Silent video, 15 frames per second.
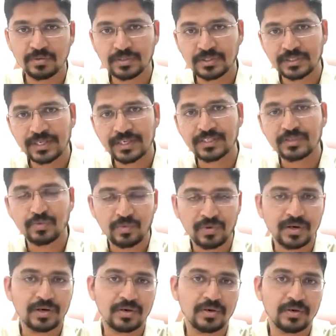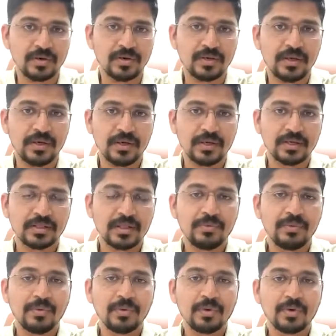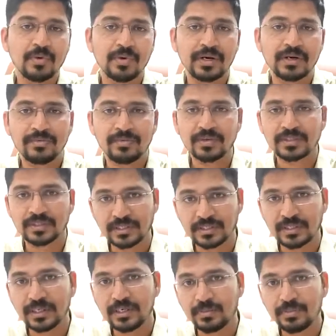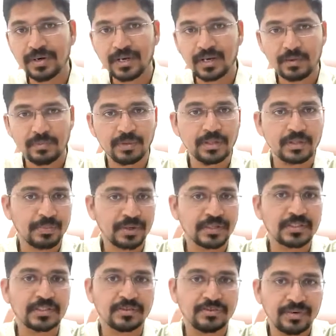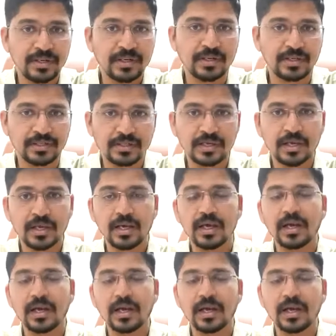stage 1 and all, then we would go ahead for surgery depending upon the patient's fitness.